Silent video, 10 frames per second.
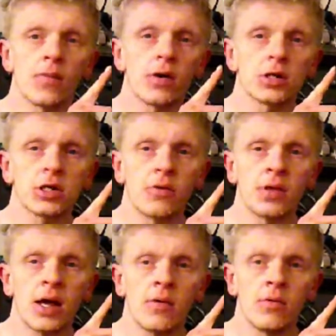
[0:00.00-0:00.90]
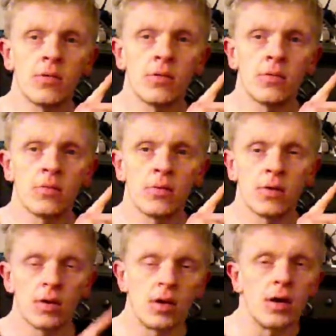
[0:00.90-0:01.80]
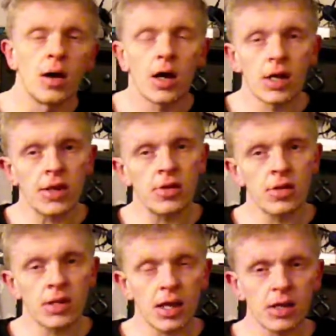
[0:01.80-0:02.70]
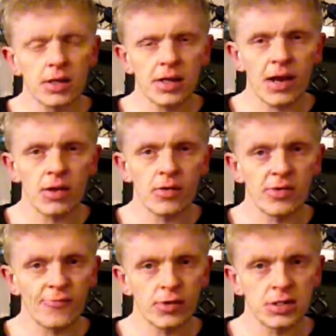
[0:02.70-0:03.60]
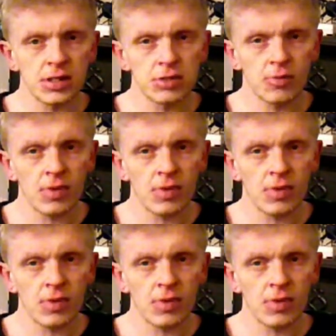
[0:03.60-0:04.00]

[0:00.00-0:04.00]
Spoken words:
I'm going to show you now, and you can then download the footage from